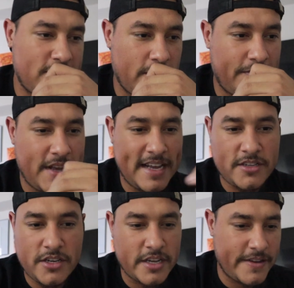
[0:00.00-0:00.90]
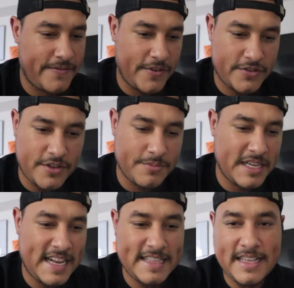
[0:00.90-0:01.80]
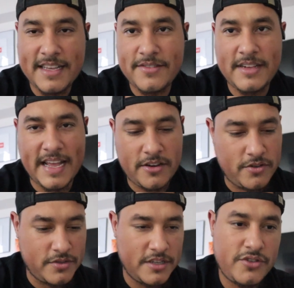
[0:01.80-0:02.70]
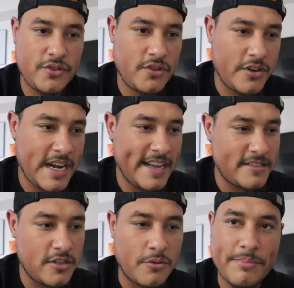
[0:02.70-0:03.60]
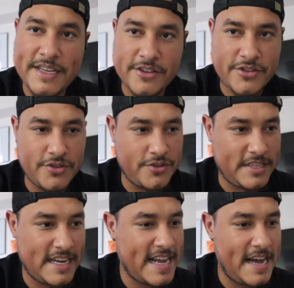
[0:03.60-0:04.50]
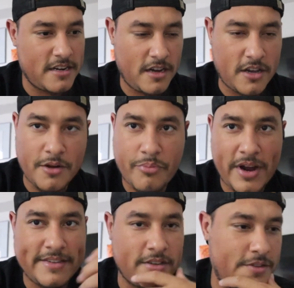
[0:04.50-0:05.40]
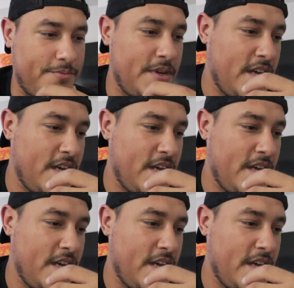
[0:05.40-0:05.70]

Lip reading: So if you guys are looking for something like this, like, you know, these shoes are nice little beater shoes and I got a good price on them.